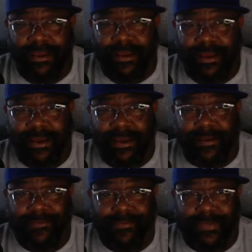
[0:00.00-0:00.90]
uh,
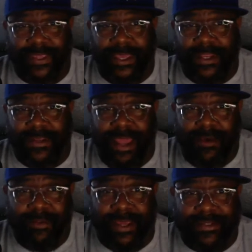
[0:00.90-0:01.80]
in the
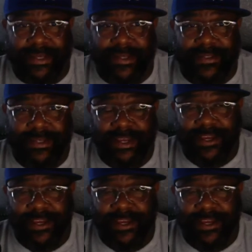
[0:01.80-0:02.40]
town next to us,